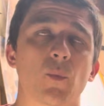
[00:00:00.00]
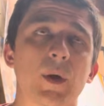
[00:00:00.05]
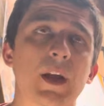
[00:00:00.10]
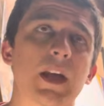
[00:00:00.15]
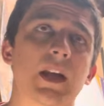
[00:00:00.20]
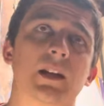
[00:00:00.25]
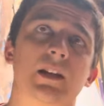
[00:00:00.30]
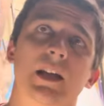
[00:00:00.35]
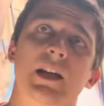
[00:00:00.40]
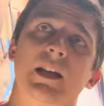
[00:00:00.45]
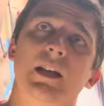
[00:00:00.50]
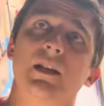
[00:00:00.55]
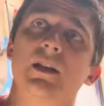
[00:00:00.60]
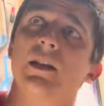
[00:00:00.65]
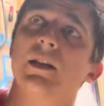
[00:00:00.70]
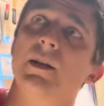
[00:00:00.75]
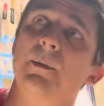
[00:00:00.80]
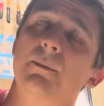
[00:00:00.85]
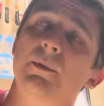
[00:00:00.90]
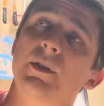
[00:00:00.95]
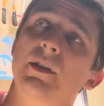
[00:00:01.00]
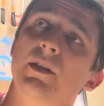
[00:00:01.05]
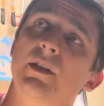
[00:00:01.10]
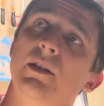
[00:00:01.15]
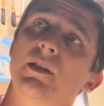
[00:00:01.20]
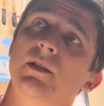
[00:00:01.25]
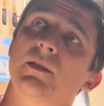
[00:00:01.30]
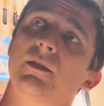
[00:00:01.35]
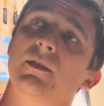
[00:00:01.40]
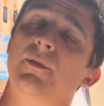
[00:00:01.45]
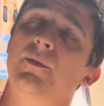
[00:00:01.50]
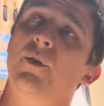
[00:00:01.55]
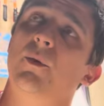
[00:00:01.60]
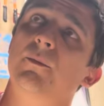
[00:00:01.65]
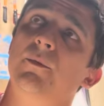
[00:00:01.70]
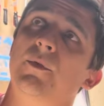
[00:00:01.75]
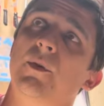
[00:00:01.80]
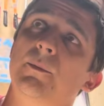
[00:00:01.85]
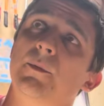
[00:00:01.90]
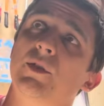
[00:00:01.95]
weird, like in, in, in, in,
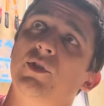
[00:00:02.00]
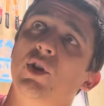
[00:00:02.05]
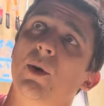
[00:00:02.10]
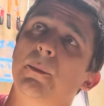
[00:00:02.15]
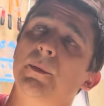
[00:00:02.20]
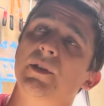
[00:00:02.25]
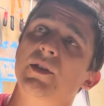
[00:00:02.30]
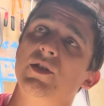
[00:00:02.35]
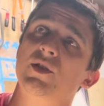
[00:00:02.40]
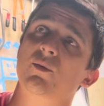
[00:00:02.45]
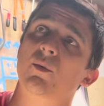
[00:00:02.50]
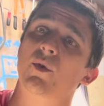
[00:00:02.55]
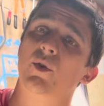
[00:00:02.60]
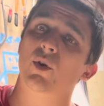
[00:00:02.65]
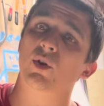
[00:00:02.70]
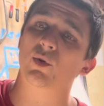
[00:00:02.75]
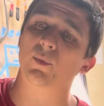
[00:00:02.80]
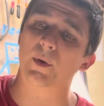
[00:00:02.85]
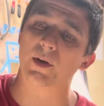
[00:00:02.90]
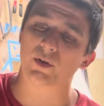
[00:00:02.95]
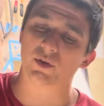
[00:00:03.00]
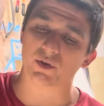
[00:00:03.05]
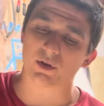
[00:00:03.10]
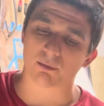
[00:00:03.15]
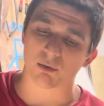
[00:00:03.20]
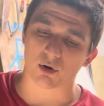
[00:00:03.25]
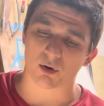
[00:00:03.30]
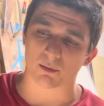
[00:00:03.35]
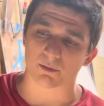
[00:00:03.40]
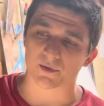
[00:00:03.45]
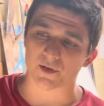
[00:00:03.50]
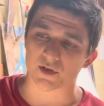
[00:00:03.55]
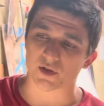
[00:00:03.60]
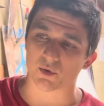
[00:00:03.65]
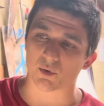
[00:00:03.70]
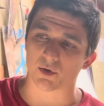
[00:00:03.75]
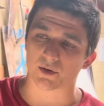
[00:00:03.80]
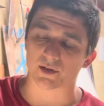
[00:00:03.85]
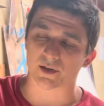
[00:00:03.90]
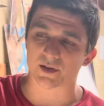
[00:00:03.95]
from, from the top of the squat all the way to the bottom of the
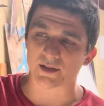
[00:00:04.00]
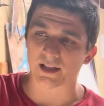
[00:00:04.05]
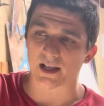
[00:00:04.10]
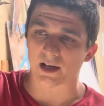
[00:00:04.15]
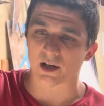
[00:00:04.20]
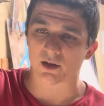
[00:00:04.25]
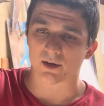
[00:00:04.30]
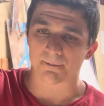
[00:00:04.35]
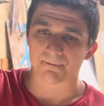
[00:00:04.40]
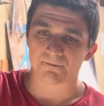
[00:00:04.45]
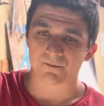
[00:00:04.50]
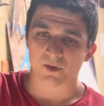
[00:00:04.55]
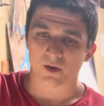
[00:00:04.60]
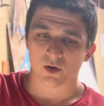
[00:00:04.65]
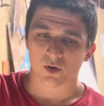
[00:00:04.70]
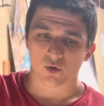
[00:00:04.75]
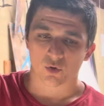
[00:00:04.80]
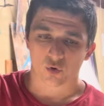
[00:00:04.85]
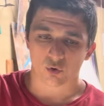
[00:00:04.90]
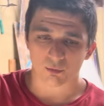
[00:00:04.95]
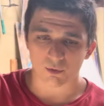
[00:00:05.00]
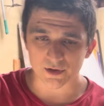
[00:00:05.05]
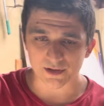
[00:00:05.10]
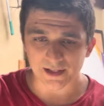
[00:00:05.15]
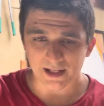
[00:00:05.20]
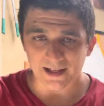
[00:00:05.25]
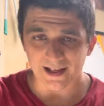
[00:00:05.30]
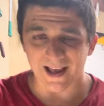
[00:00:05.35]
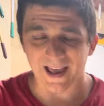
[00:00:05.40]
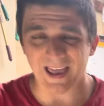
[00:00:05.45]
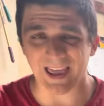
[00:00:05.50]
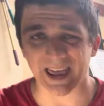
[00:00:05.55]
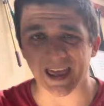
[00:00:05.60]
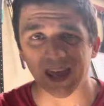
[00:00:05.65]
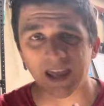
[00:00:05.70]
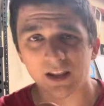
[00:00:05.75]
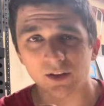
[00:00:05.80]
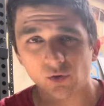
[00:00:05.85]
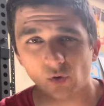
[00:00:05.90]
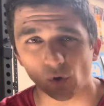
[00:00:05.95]
squat, there's like almost like a
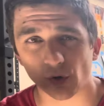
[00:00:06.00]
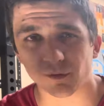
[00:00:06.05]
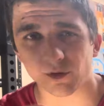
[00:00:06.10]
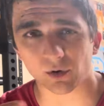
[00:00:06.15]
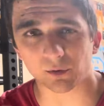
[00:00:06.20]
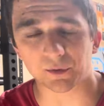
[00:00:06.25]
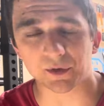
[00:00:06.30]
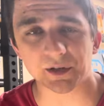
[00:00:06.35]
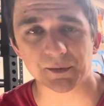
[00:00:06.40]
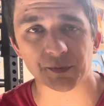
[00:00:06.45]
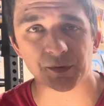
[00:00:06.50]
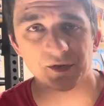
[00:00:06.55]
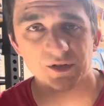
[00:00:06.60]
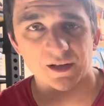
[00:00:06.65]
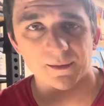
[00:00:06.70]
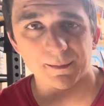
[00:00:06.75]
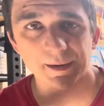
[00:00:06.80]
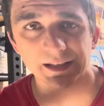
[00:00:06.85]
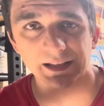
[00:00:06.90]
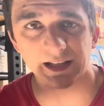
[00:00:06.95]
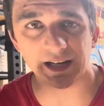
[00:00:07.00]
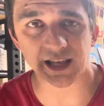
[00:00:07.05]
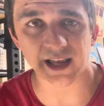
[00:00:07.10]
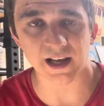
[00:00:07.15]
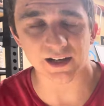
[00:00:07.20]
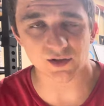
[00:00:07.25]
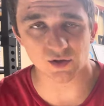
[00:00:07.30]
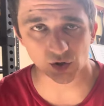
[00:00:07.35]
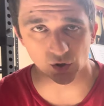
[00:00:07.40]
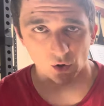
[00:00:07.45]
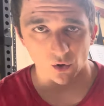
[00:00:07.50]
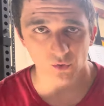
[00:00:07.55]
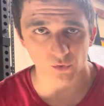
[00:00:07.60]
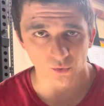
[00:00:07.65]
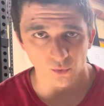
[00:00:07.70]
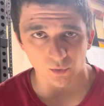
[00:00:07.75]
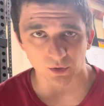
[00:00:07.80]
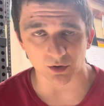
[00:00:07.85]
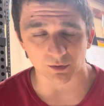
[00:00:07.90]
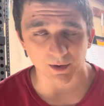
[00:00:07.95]
handover of responsibility as you go
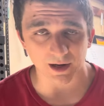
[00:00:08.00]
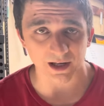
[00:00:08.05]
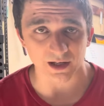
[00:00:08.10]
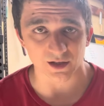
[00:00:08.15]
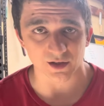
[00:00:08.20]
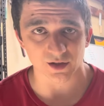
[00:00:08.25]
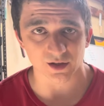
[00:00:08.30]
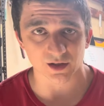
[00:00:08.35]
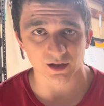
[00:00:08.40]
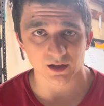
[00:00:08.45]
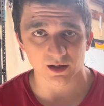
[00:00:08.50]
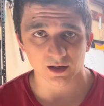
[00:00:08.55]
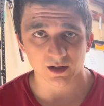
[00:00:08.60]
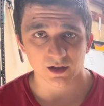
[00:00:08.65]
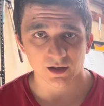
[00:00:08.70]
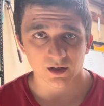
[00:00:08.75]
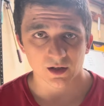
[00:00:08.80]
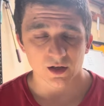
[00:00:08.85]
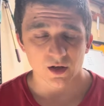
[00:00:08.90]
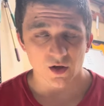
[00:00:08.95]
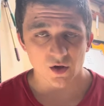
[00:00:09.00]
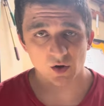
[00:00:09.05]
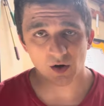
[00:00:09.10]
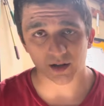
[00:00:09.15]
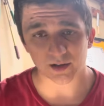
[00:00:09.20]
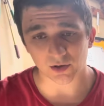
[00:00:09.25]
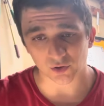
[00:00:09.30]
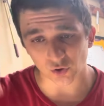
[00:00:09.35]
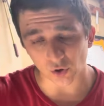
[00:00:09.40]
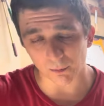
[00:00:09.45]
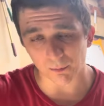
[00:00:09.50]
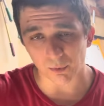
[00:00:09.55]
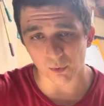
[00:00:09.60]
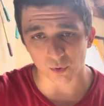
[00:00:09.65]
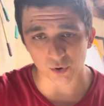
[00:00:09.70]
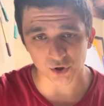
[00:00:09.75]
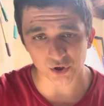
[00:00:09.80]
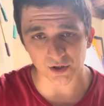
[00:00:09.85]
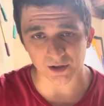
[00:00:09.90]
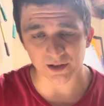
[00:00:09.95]
through the range. You know, the top
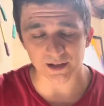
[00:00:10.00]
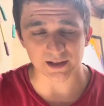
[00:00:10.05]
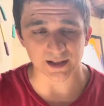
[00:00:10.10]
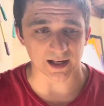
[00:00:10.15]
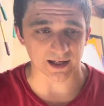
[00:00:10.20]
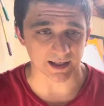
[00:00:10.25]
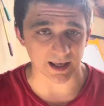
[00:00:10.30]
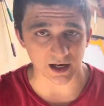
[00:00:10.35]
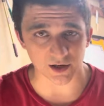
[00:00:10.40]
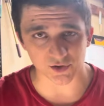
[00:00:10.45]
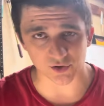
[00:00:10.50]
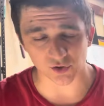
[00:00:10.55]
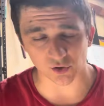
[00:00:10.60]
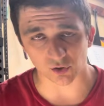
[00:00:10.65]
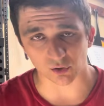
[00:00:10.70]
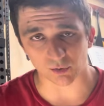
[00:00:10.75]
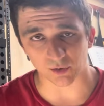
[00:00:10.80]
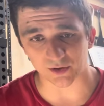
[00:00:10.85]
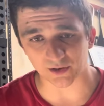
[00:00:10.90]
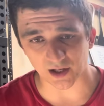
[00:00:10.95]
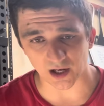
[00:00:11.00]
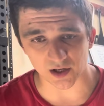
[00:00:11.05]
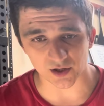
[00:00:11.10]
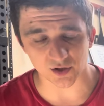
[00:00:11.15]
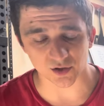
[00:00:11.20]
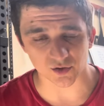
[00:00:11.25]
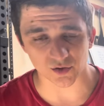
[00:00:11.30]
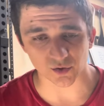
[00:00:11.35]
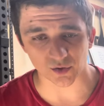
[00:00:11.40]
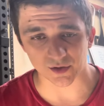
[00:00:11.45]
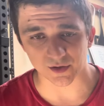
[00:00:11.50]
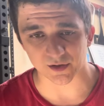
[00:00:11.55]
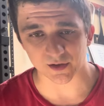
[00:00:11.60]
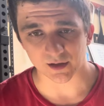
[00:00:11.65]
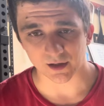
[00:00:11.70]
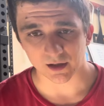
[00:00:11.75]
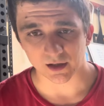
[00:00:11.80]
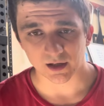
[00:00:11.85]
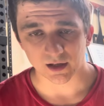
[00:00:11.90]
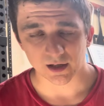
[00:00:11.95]
portion is like external rotation, so it's
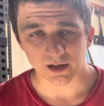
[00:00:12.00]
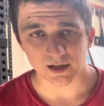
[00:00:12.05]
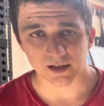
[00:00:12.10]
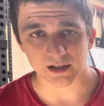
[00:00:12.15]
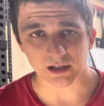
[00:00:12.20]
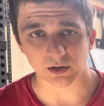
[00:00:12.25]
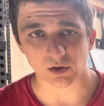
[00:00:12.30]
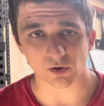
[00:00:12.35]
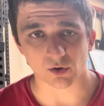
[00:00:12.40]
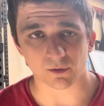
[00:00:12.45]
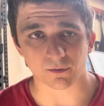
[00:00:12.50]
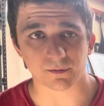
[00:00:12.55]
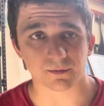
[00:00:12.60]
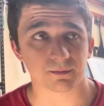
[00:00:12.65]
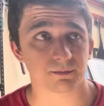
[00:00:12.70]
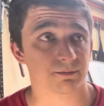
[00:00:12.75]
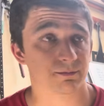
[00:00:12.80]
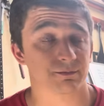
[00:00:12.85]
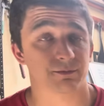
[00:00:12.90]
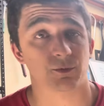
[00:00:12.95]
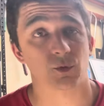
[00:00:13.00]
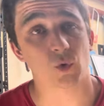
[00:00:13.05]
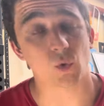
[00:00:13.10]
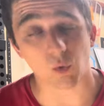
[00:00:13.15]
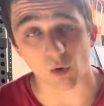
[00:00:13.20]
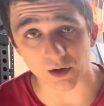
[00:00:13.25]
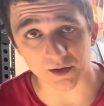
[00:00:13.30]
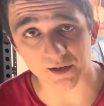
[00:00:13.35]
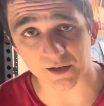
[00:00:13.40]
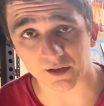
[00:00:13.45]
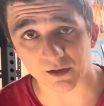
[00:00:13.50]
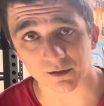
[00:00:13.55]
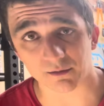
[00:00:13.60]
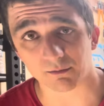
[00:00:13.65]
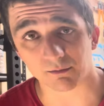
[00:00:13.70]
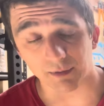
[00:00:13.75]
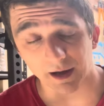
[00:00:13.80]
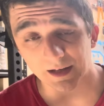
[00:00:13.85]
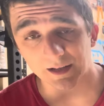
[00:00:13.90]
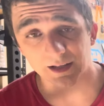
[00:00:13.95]
it's a lot of quads,
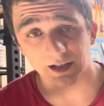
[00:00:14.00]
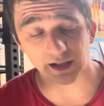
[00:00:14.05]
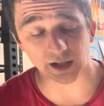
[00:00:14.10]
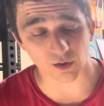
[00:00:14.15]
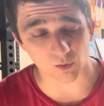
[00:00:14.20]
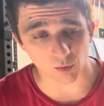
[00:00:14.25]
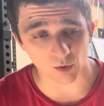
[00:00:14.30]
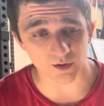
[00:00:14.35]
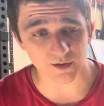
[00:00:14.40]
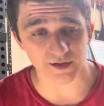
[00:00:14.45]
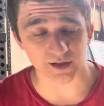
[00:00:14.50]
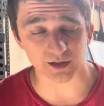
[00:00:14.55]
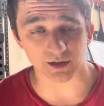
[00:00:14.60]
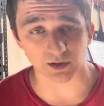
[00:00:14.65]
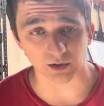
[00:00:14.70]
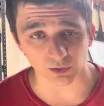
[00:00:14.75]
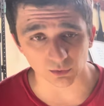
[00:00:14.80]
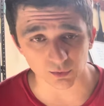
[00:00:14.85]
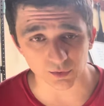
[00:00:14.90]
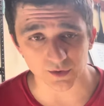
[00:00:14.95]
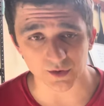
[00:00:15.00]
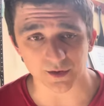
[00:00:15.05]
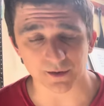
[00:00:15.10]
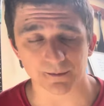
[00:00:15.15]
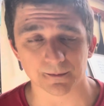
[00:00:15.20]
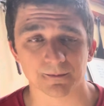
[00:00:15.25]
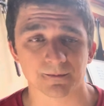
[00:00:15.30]
basically quads and glutes.